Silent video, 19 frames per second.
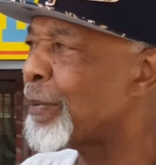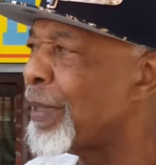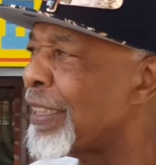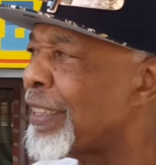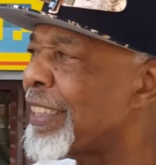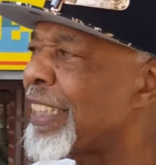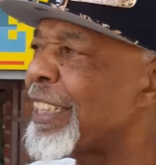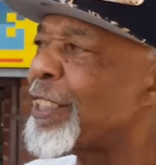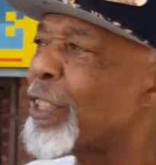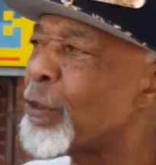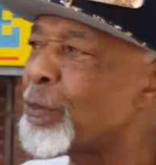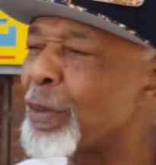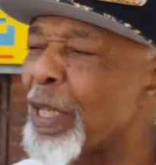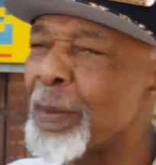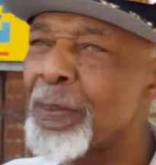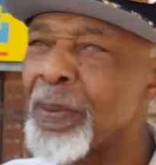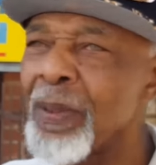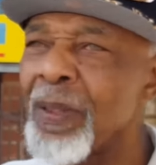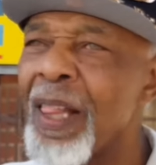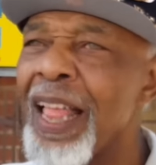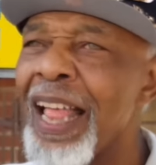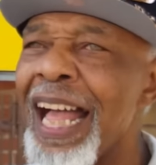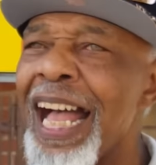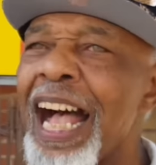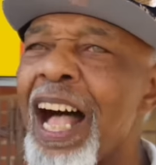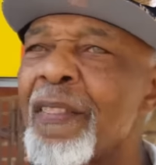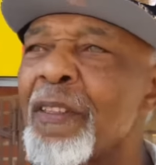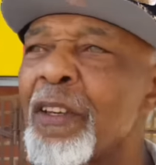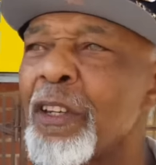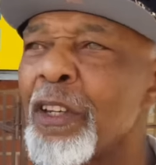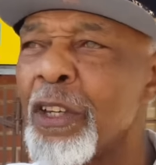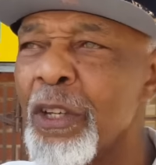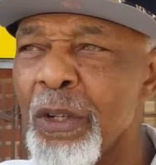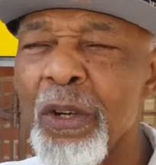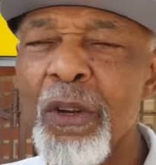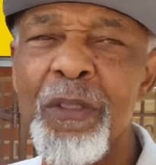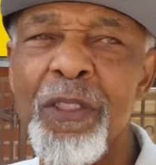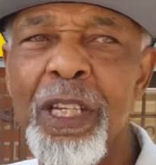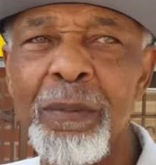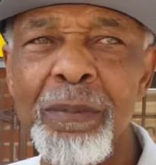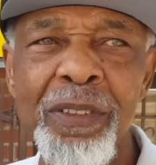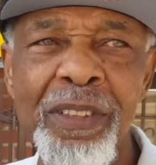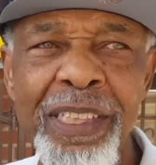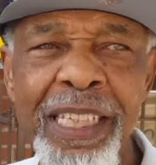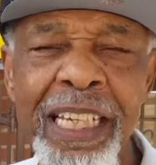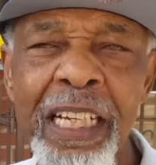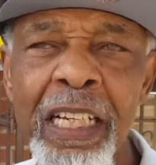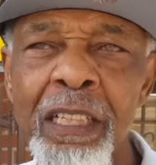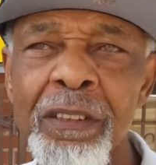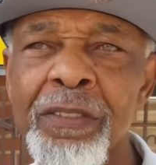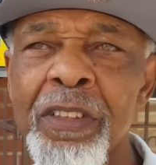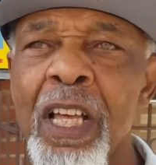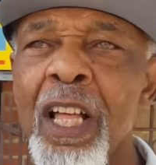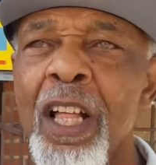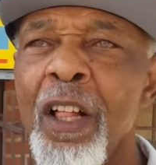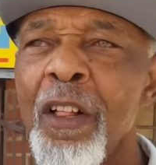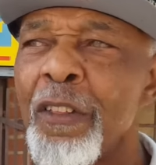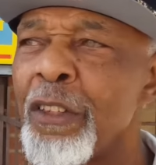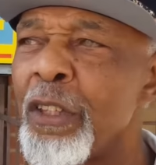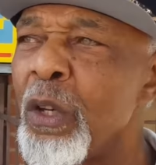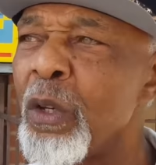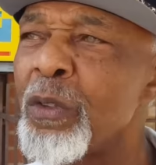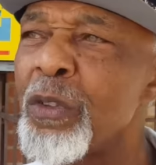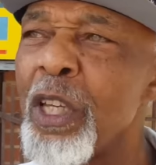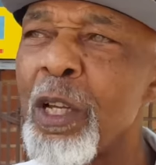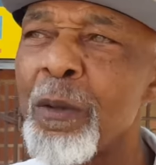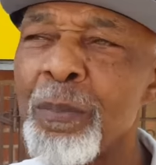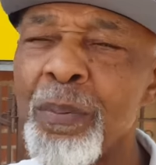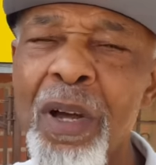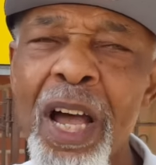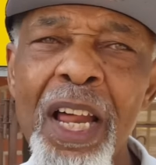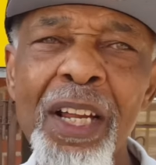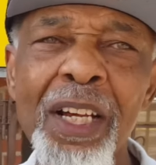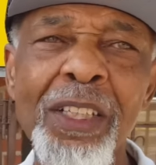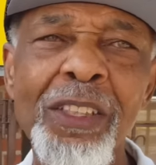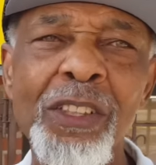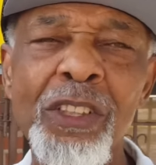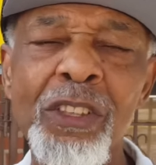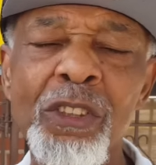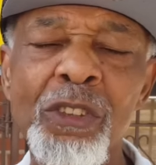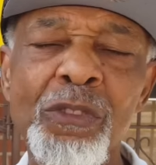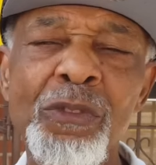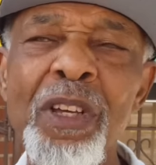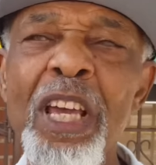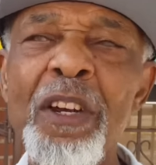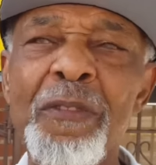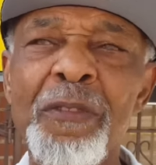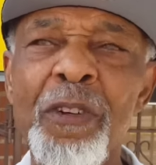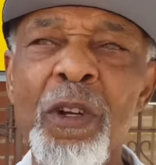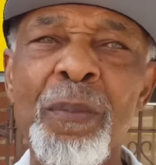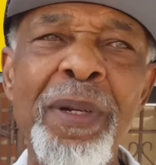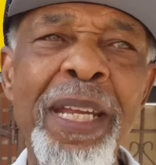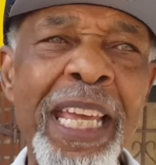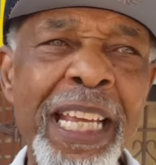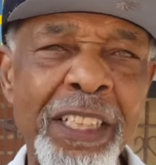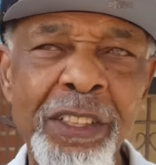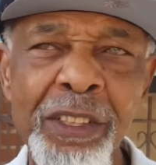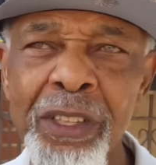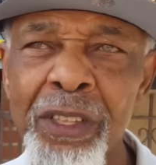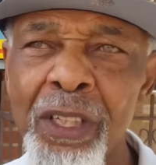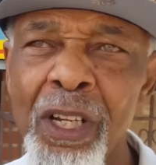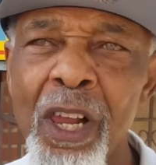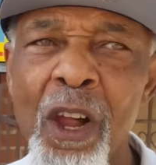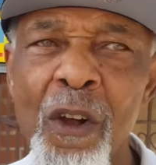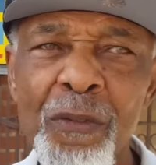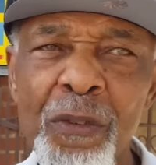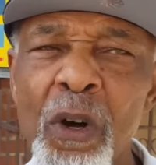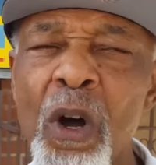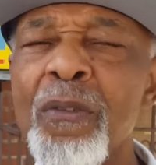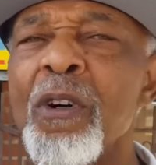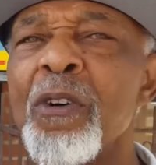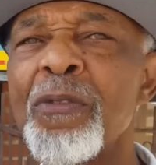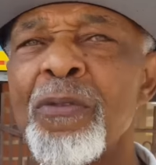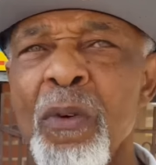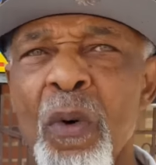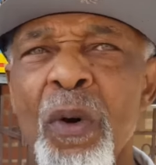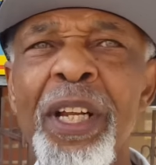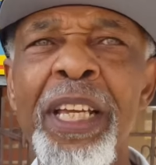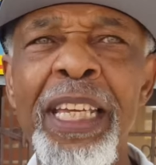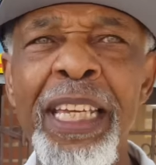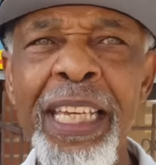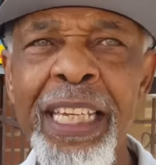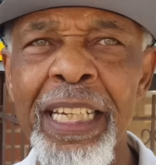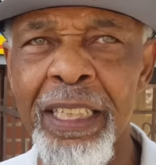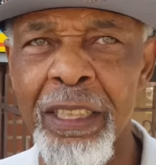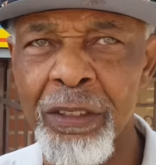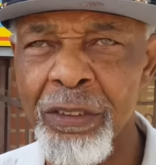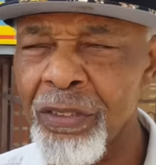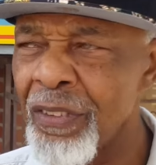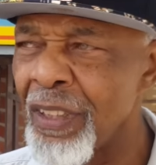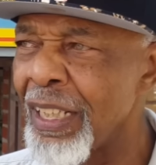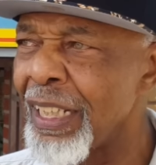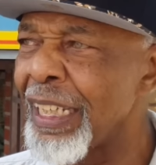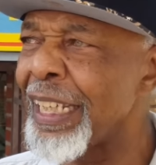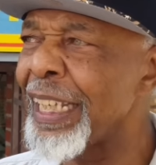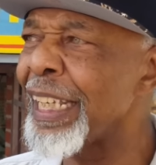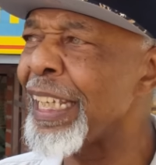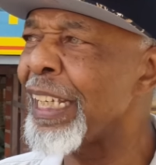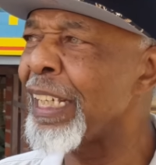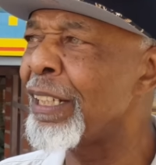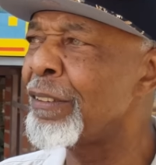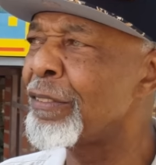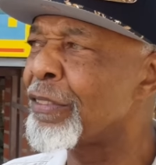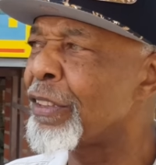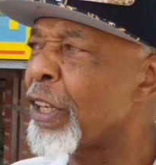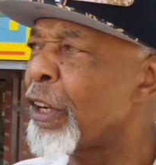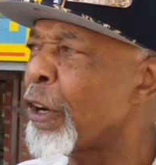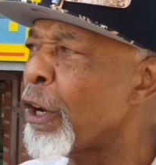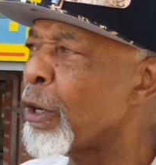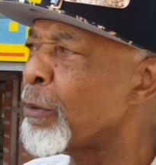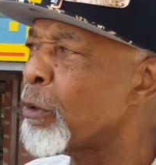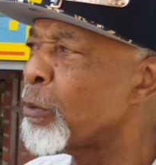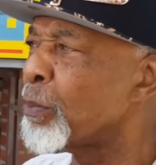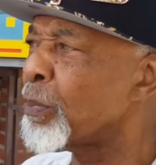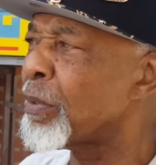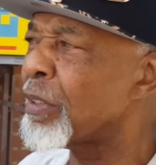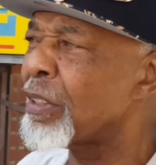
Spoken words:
been teaching people how to cure themselves using products straight from nature for over 40 years. The leaves, the herbal